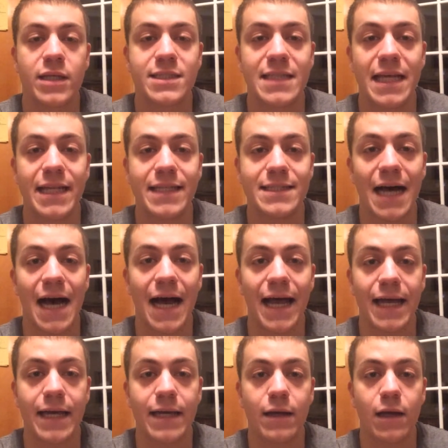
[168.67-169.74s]
steady
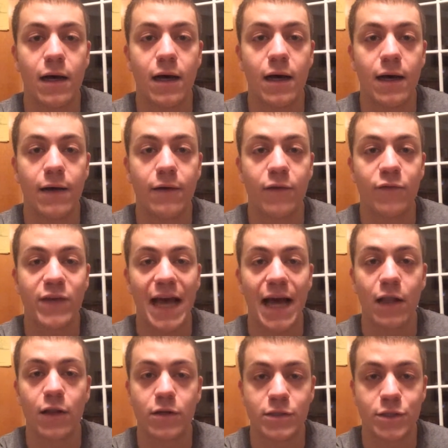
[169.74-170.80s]
diet uh, of
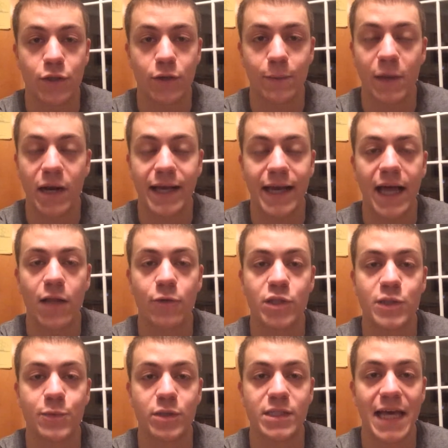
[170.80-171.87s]
cal- a certain amount of
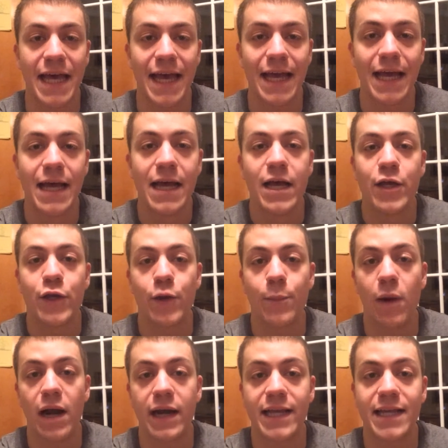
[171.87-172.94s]
calories per day, your
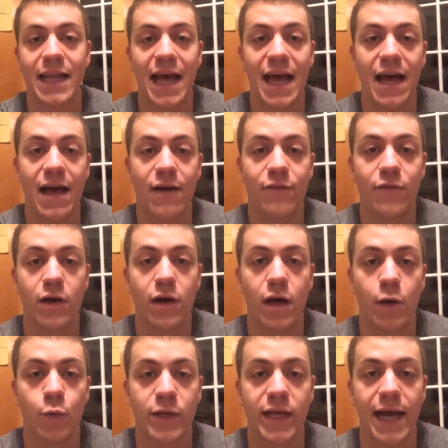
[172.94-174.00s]
body can have
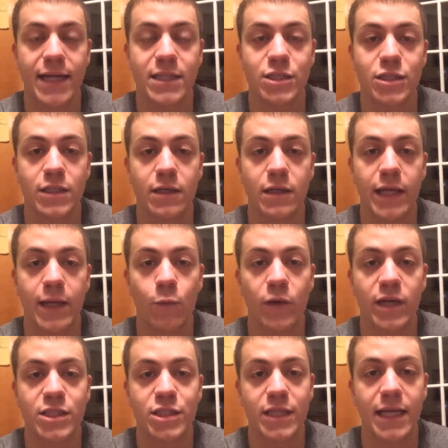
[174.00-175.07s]
a, reaction in
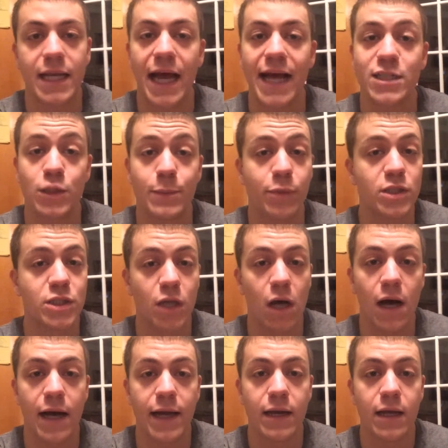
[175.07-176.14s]
which it actually puts
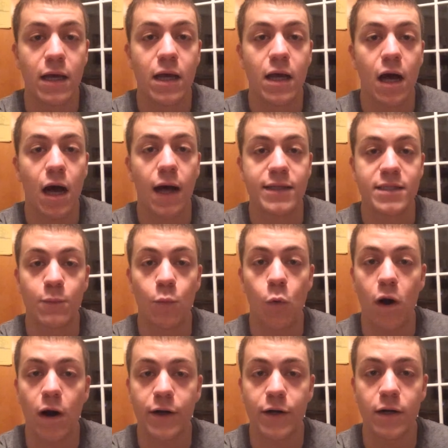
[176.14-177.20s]
on uh, some
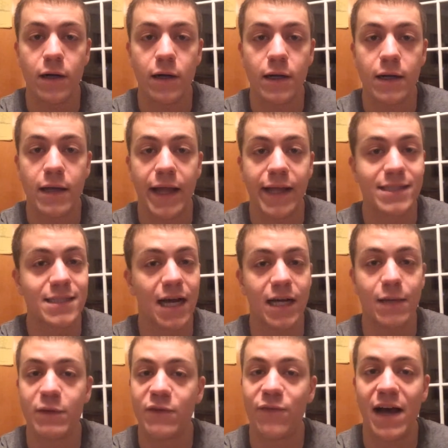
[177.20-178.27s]
water. It's
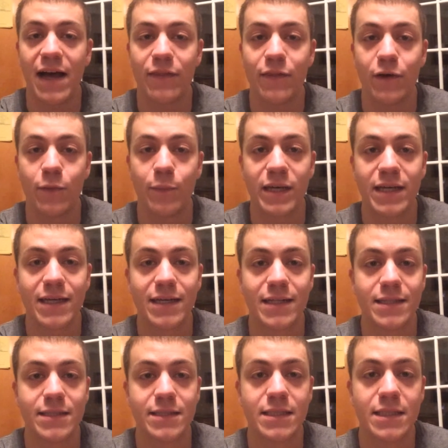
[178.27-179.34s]
not going to be fat though
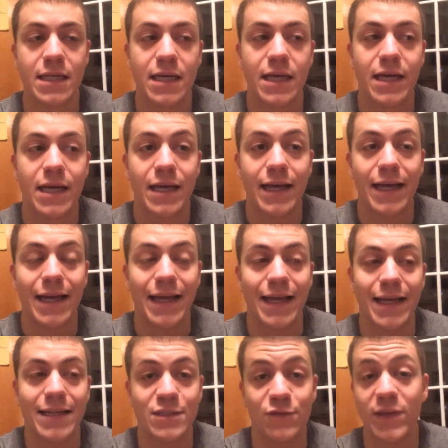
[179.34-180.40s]
because
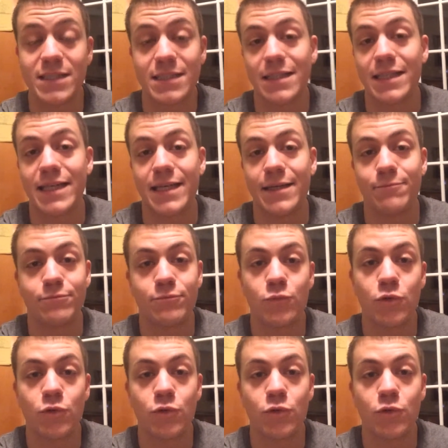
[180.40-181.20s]
it's physically